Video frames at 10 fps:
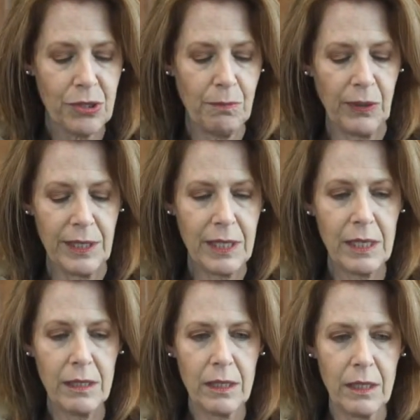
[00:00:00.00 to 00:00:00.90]
to blend
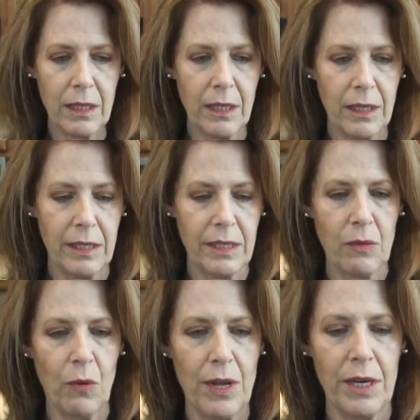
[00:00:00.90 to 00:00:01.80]
it, is
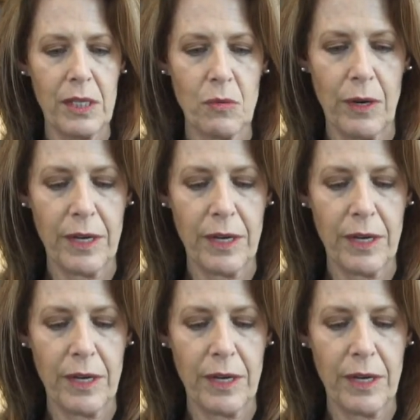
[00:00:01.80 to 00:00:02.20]
the way that it's